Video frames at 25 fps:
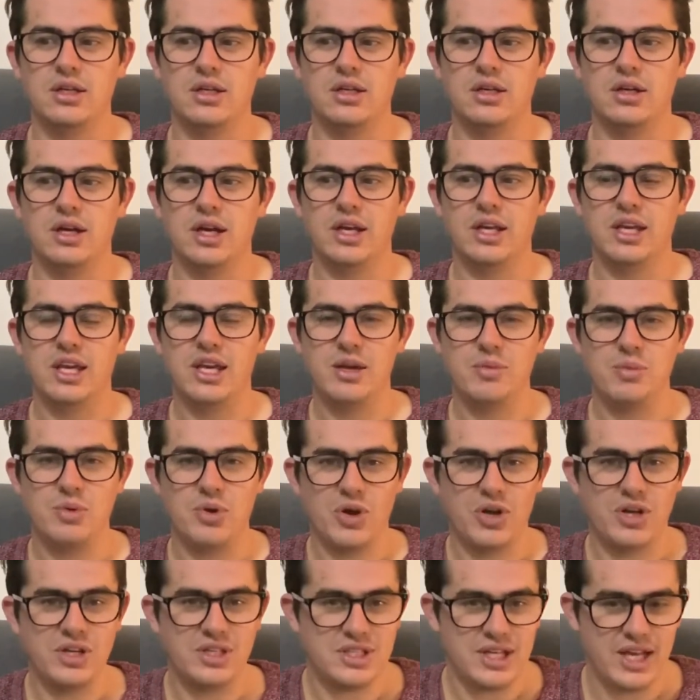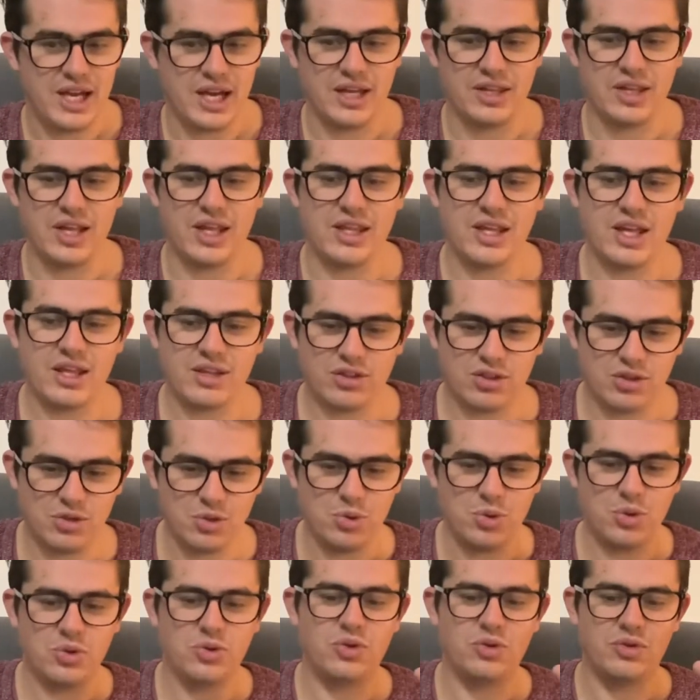I keep going down, that
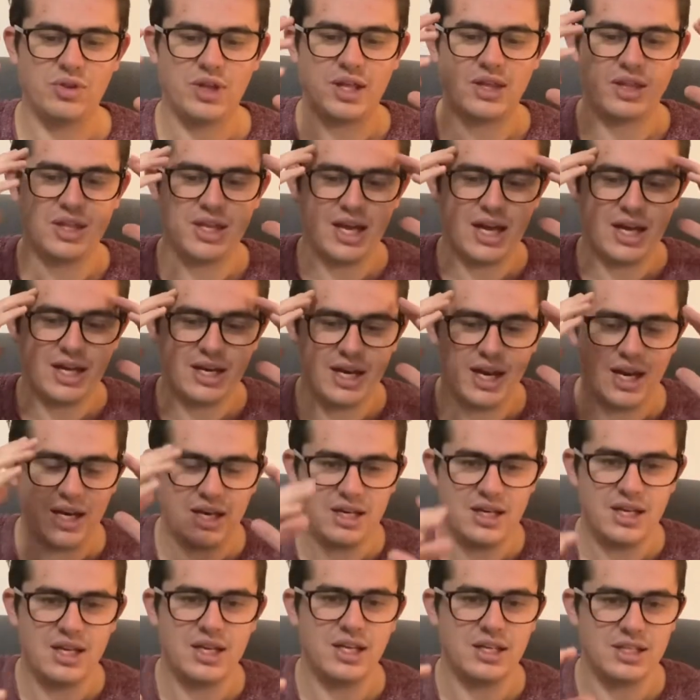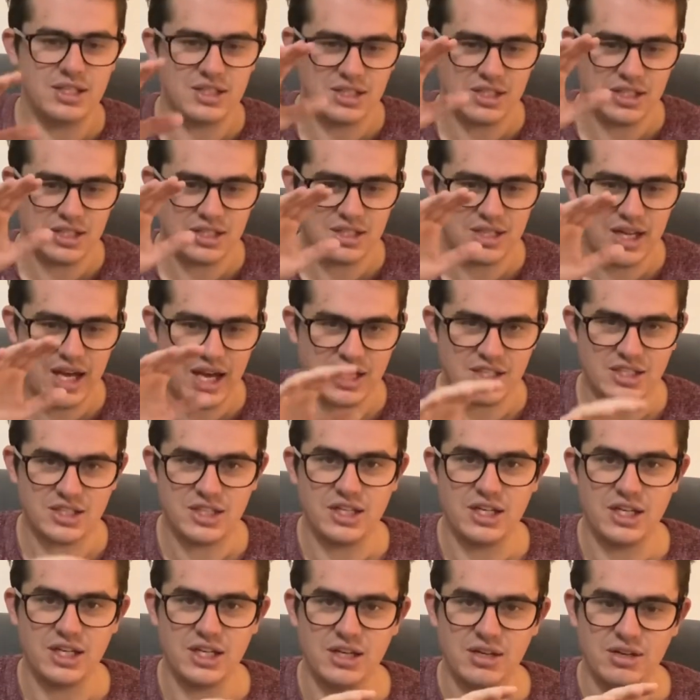thought that the unending is just
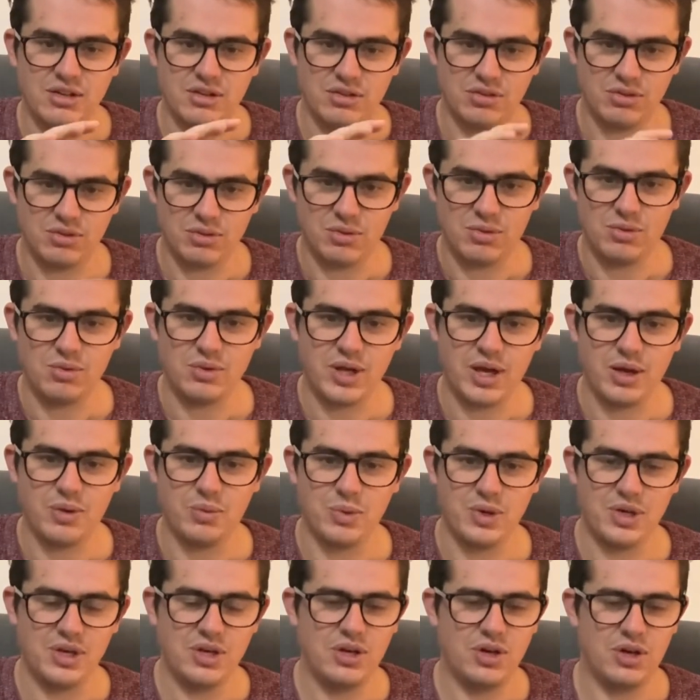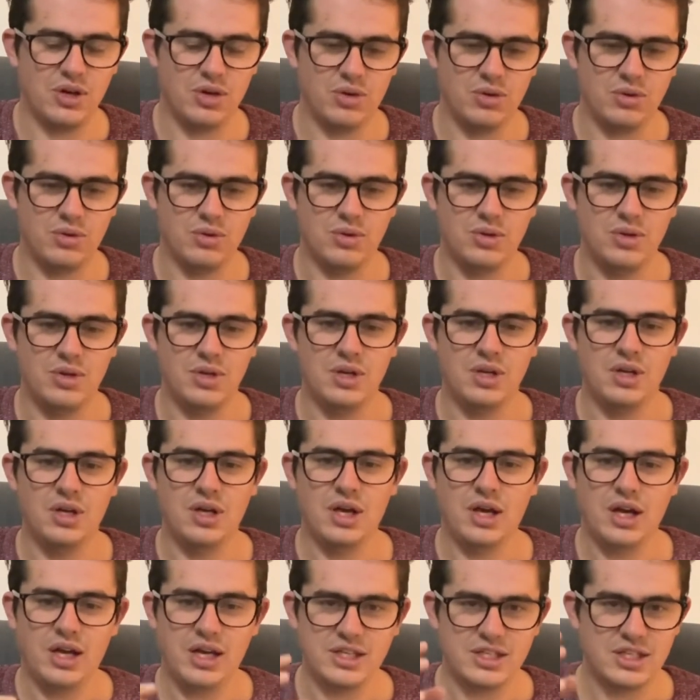actually through that window.
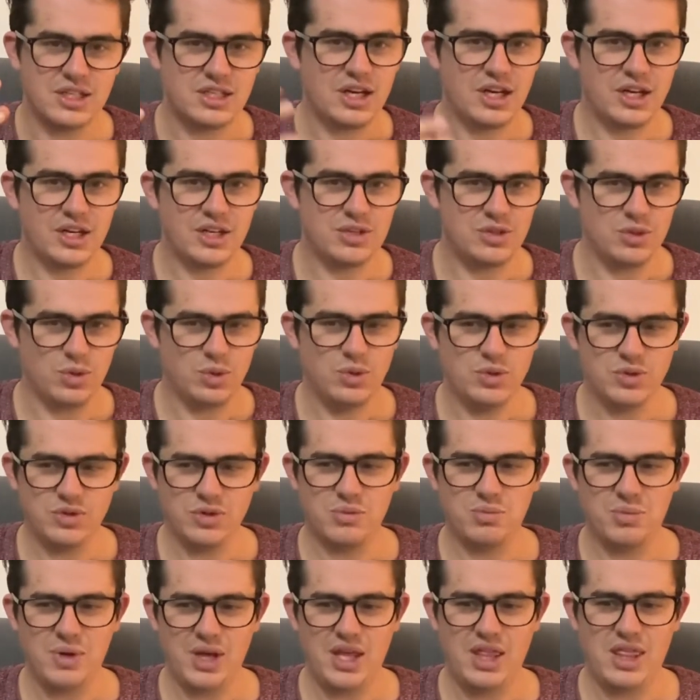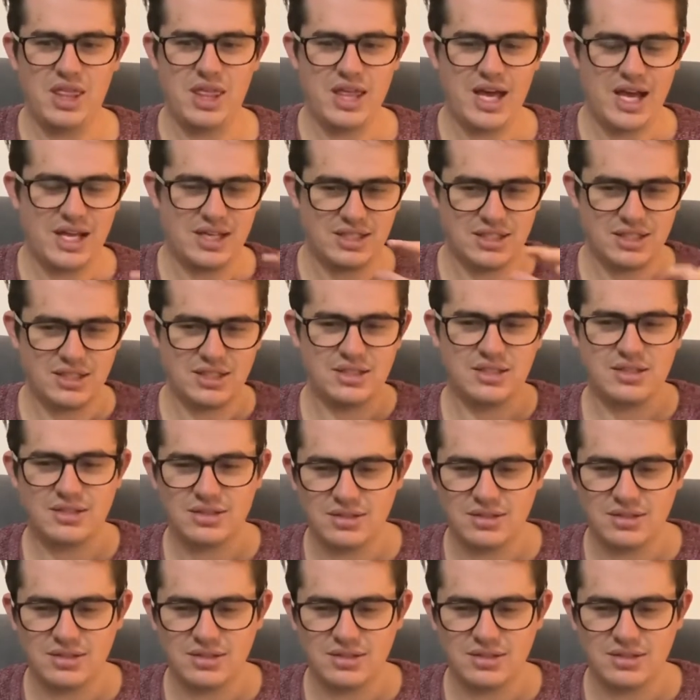It's just kind of dawned on me that that's